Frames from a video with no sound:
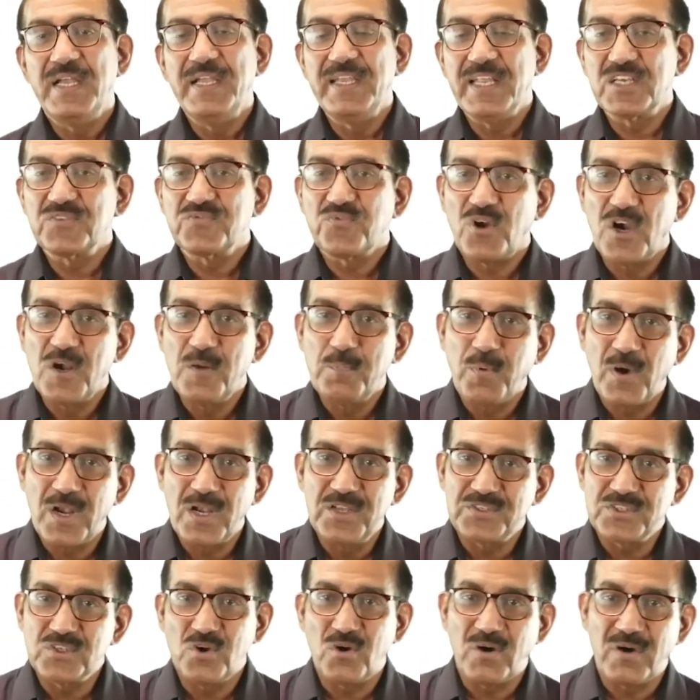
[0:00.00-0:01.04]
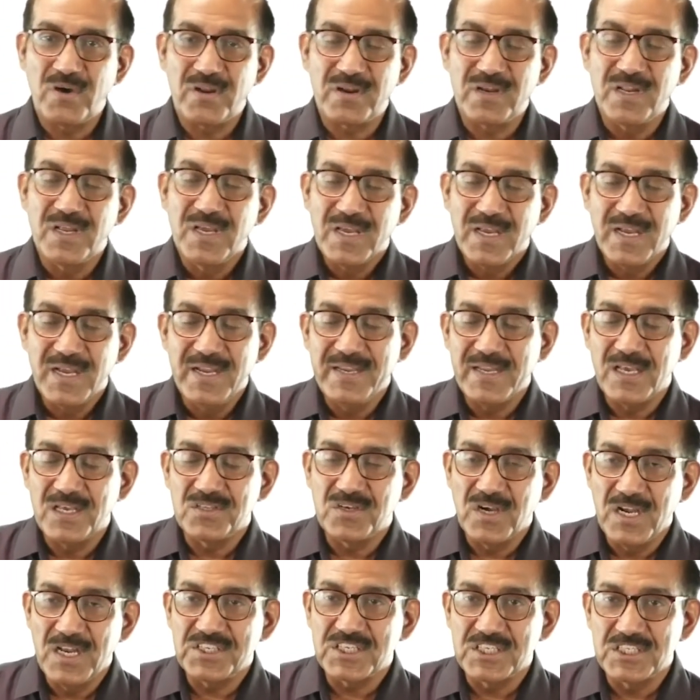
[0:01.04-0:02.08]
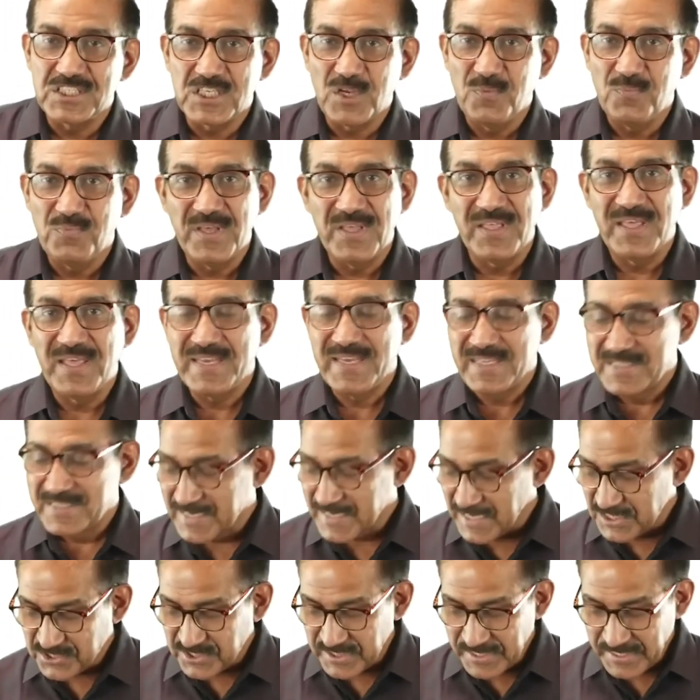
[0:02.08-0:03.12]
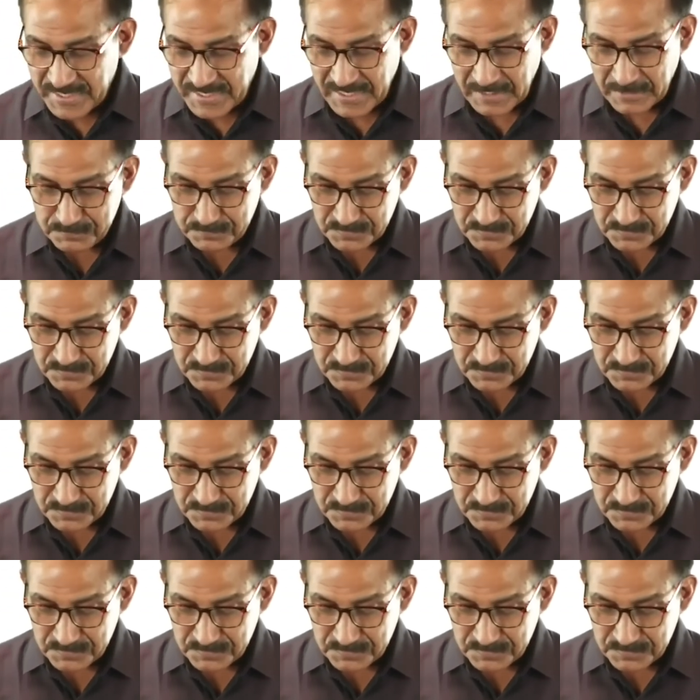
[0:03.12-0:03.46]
India's foreign policy or India's relationship with any other country.